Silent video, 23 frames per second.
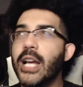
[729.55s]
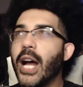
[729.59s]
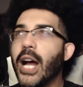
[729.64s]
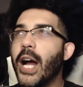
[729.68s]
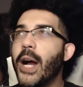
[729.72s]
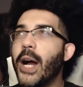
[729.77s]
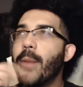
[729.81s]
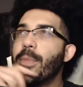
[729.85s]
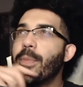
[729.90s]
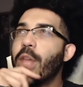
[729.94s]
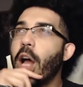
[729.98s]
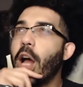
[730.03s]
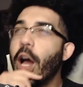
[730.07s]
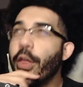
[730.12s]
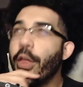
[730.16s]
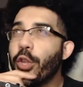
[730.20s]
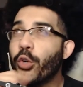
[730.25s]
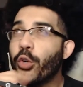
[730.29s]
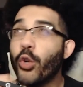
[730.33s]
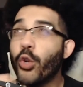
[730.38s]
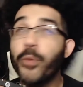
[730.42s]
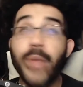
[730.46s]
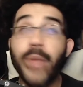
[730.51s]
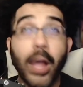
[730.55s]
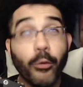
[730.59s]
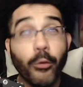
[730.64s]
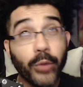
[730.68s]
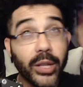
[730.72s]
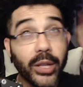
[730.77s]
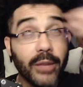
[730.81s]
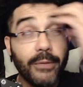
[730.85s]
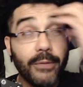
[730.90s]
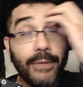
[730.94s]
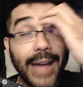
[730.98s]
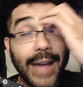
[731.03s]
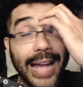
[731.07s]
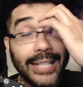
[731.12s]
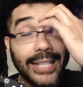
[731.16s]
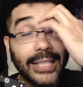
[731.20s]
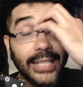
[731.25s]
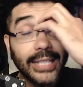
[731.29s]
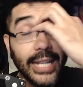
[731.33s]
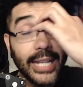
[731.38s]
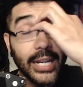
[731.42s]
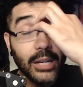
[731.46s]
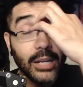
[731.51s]
The other group that really
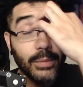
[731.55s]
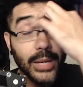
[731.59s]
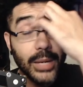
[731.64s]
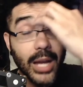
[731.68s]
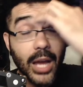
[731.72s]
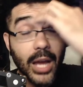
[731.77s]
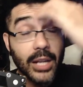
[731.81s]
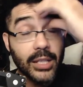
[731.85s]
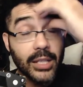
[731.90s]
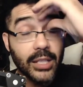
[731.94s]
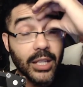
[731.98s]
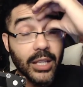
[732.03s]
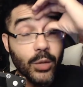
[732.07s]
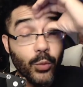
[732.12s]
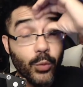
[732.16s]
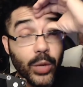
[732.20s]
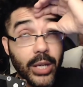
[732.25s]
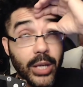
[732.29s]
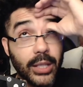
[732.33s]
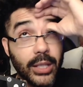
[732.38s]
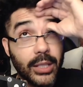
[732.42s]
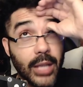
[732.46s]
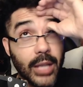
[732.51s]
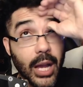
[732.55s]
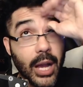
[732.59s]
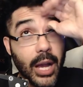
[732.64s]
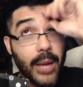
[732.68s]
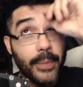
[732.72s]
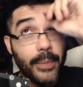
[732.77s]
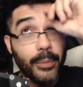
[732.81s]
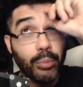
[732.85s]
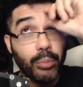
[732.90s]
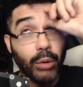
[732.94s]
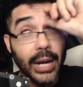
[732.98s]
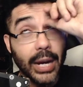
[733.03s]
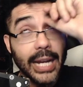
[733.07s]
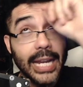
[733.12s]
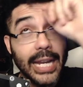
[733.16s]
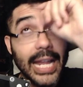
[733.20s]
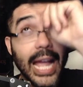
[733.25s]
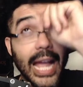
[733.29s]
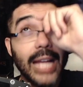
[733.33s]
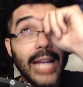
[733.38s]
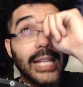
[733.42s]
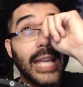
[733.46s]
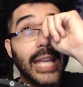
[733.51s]
fascinated me, honestly, was
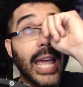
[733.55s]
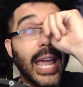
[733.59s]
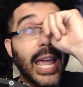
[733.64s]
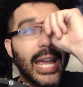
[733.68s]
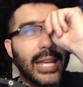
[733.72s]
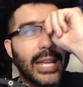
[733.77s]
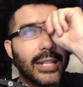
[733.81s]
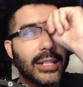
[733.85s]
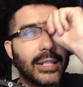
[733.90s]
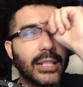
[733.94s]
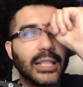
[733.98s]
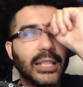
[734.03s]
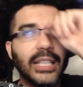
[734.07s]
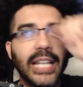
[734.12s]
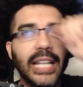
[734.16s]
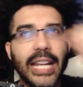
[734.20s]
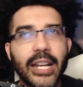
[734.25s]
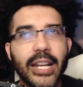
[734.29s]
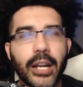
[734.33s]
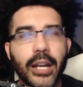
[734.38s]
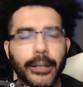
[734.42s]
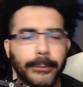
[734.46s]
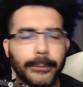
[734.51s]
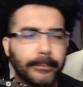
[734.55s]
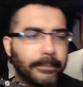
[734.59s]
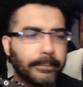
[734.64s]
Brainiac and Lena.